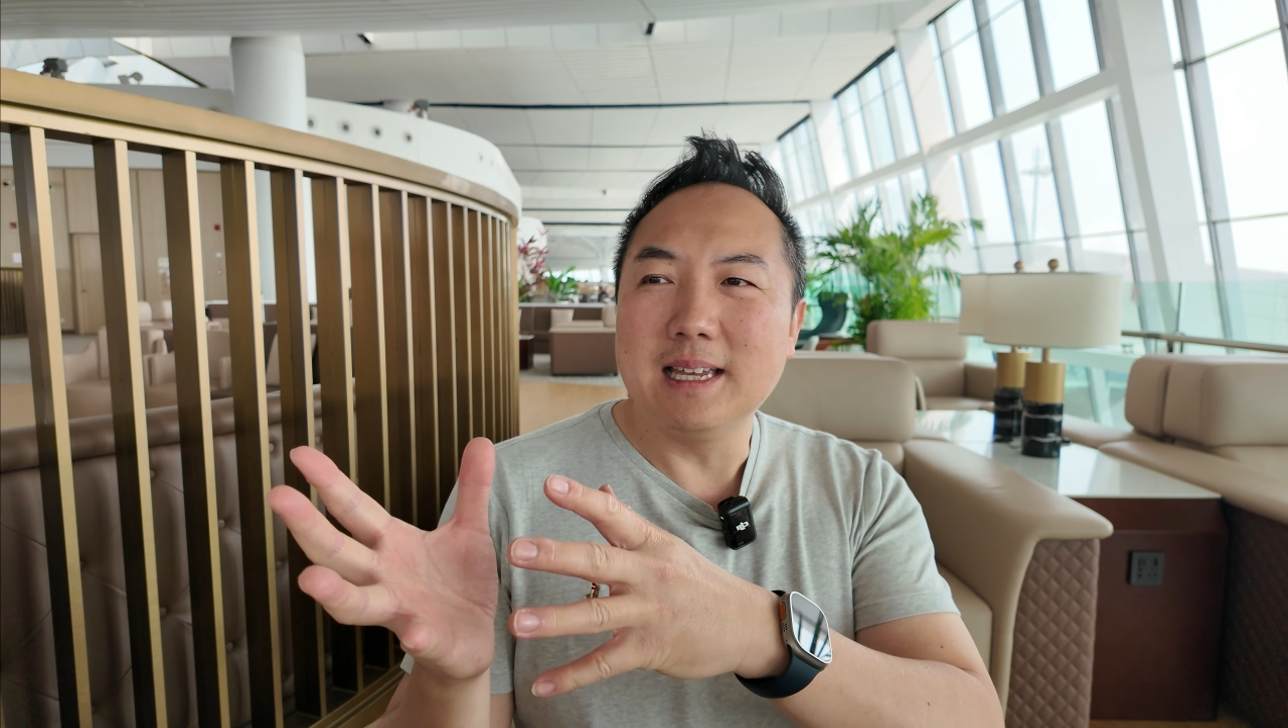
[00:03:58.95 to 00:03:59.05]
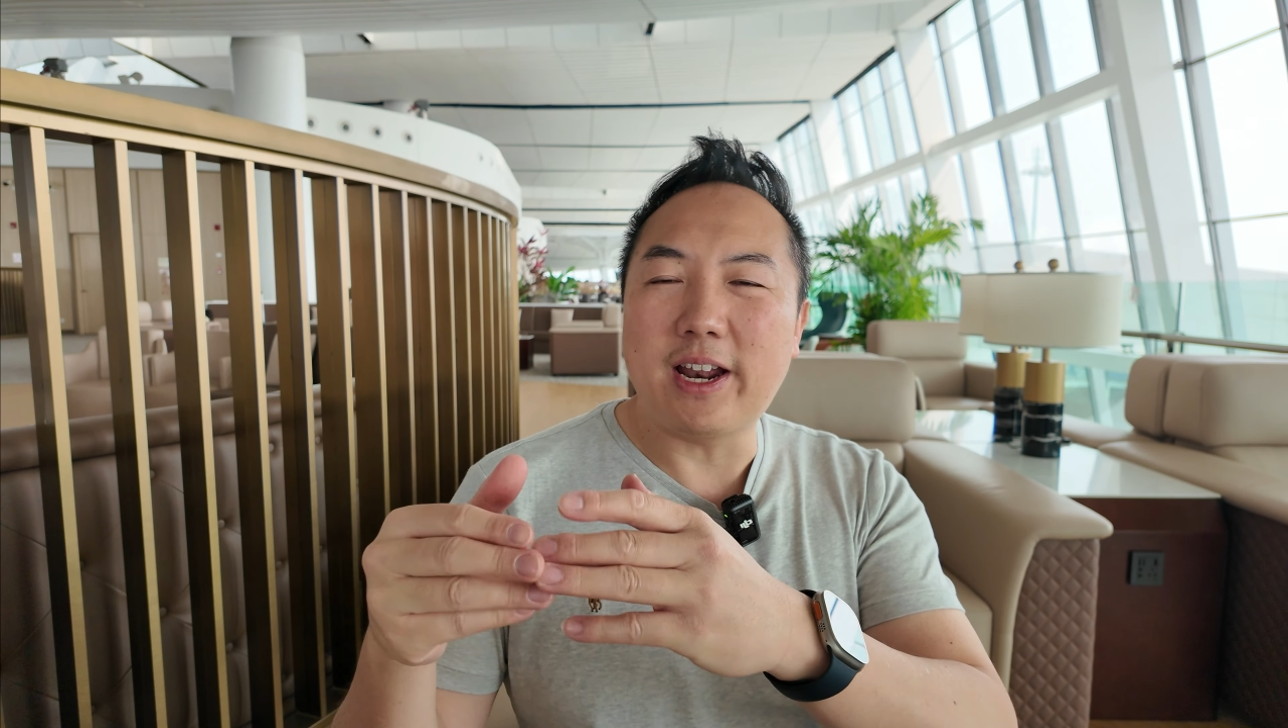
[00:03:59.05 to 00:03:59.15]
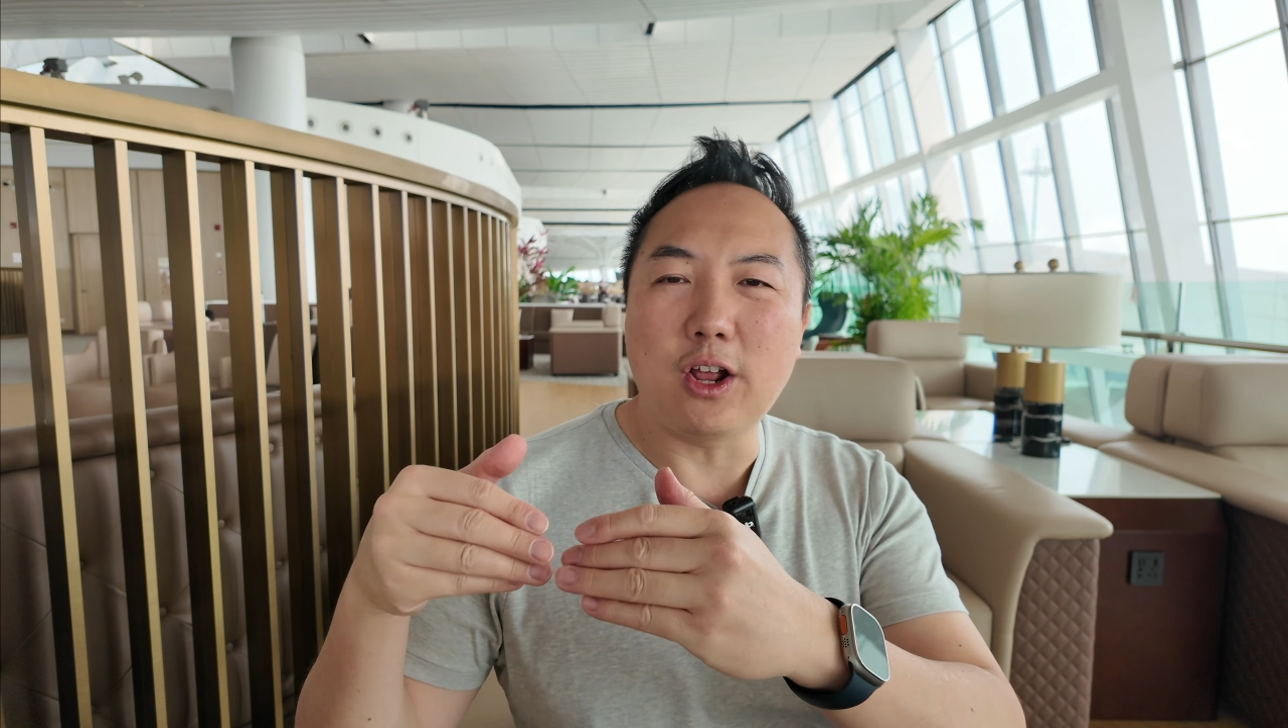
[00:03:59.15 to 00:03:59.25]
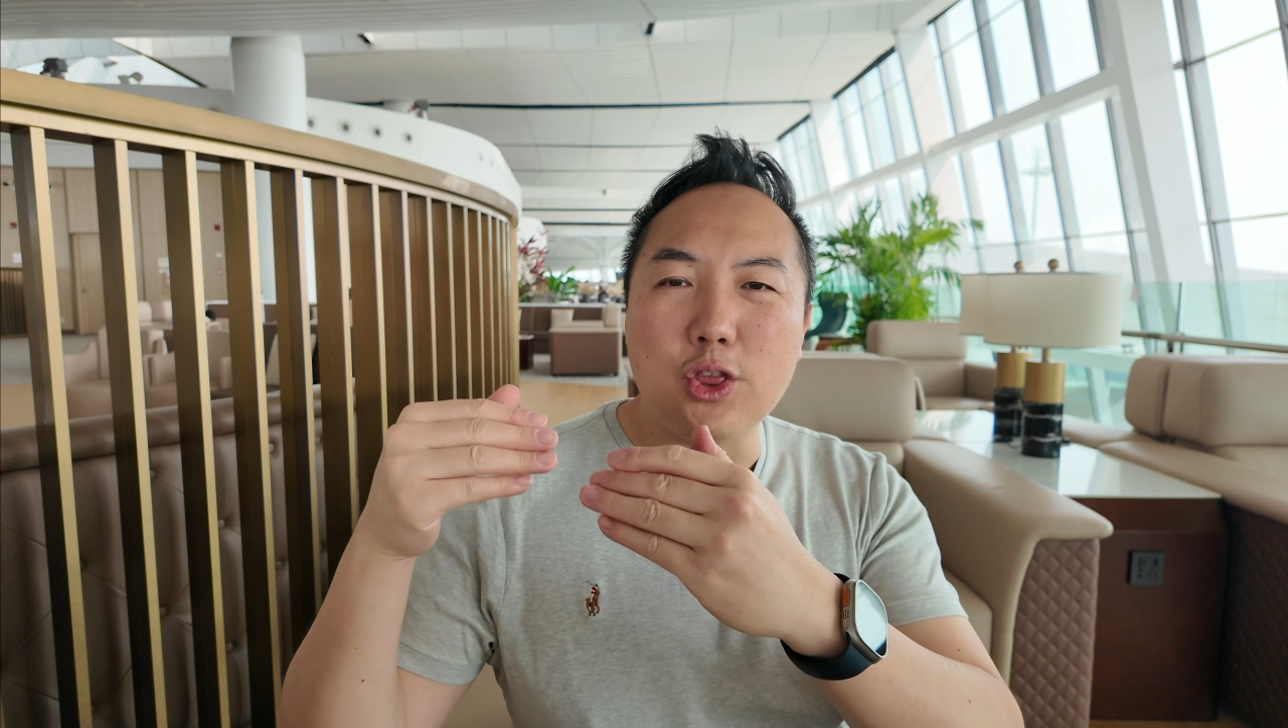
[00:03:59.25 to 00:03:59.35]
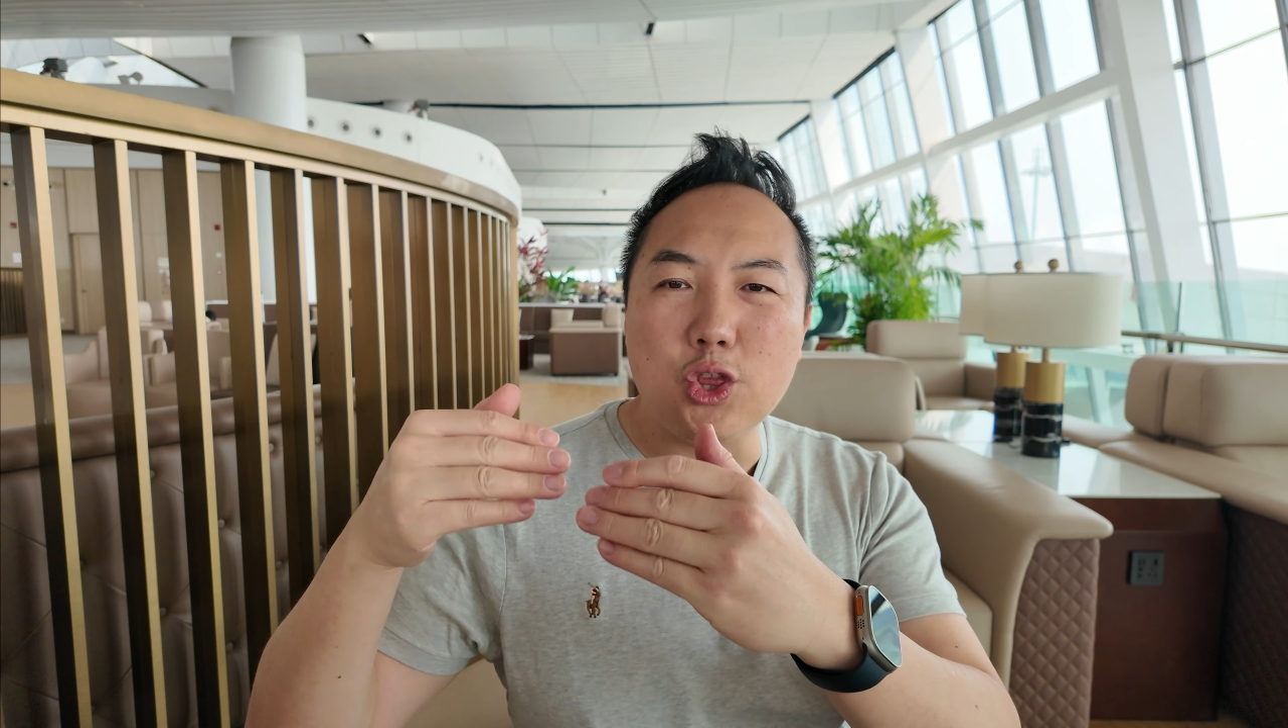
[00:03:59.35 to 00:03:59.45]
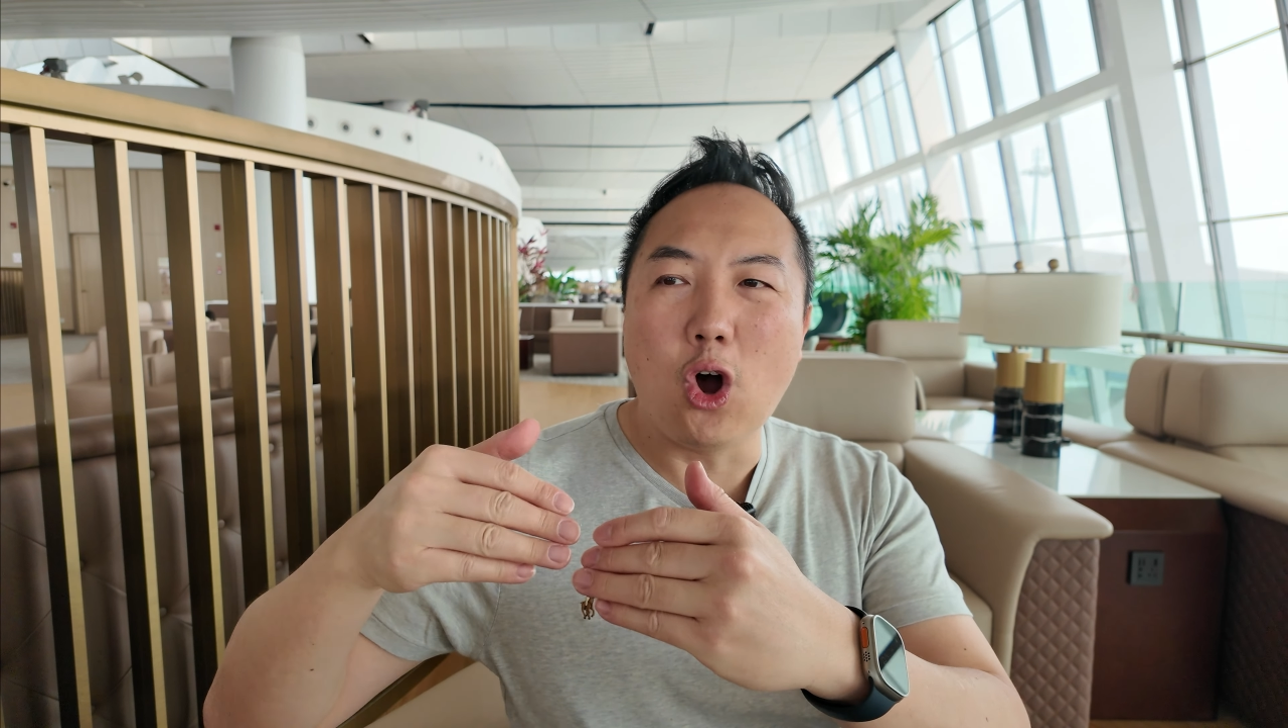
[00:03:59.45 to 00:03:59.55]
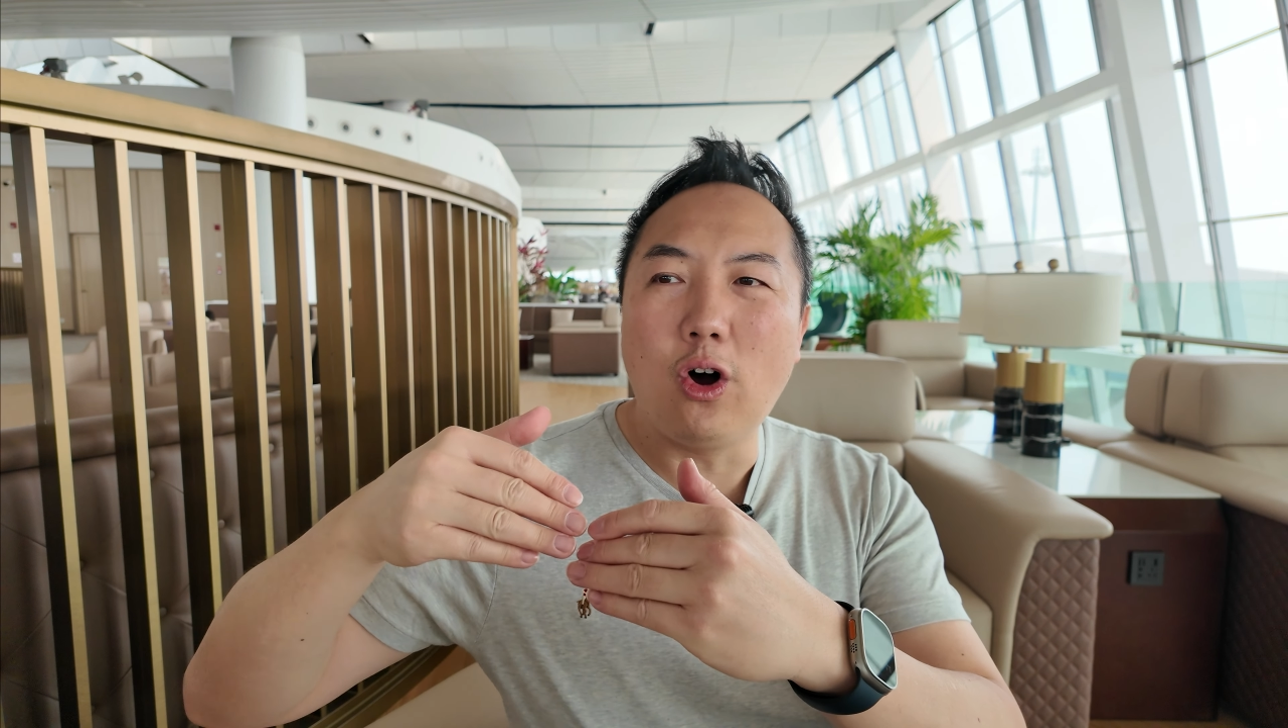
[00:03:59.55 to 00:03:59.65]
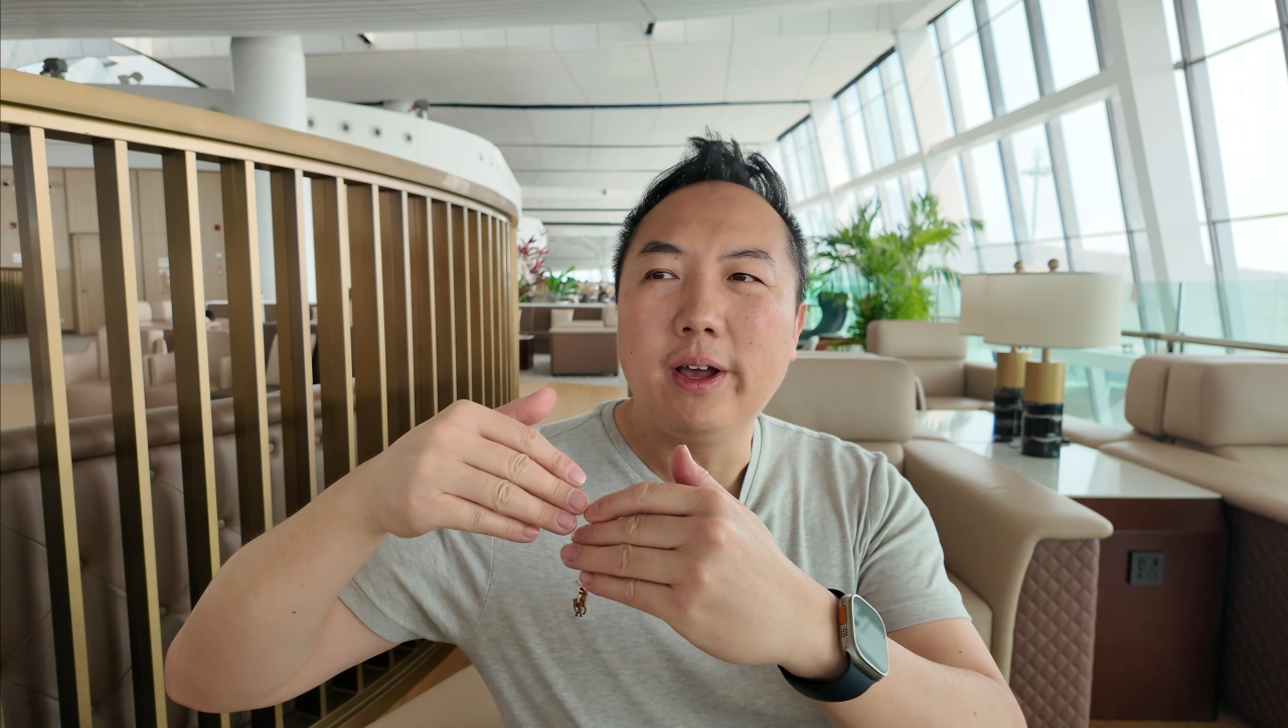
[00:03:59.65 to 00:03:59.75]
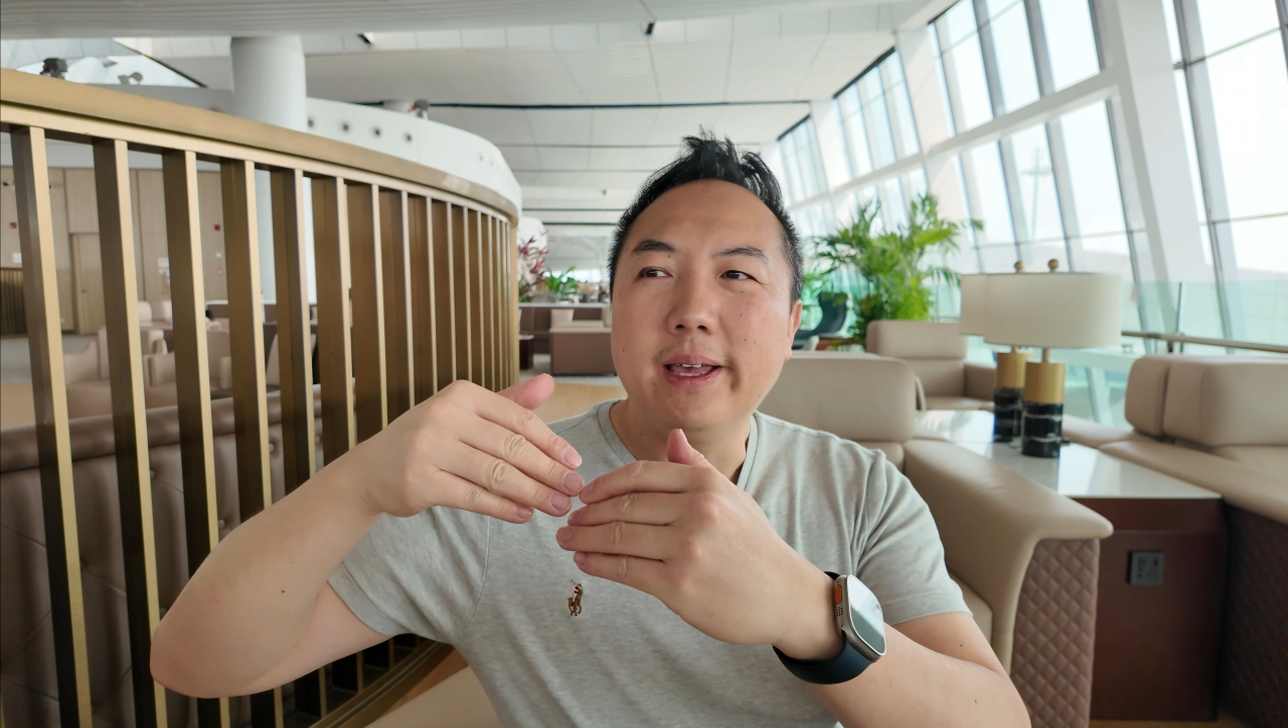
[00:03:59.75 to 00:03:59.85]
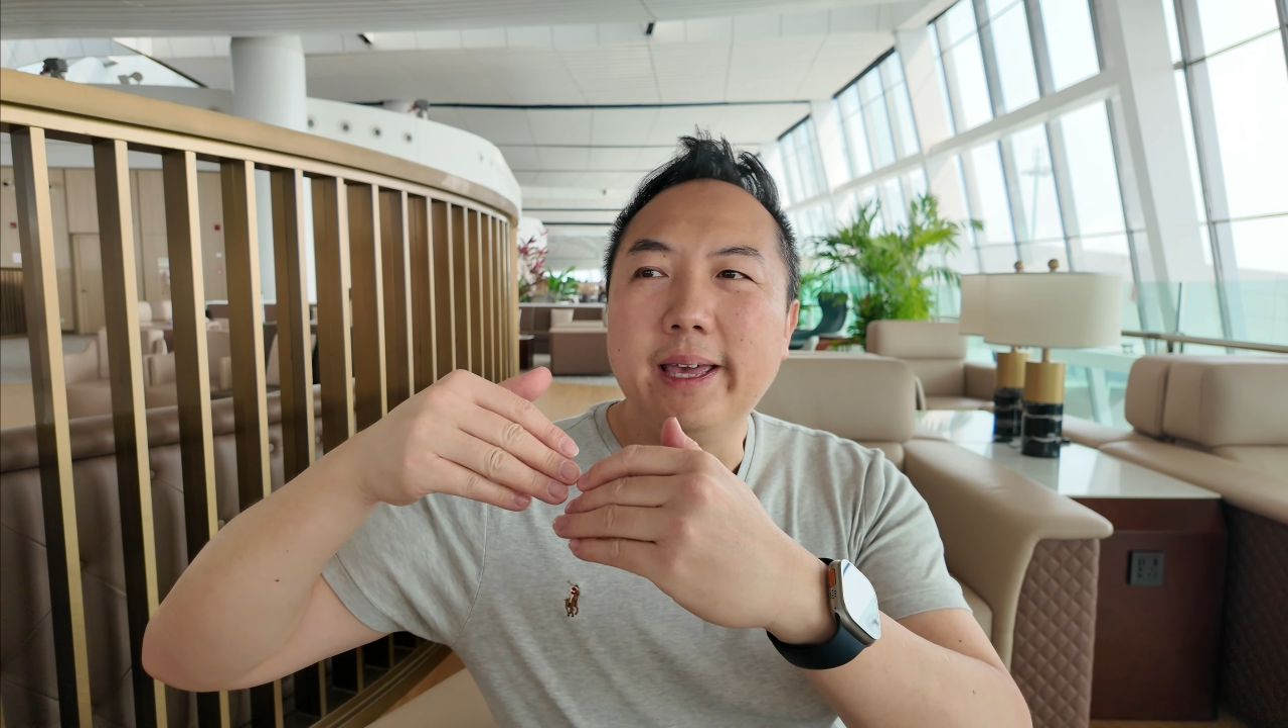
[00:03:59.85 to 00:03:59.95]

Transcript: that are not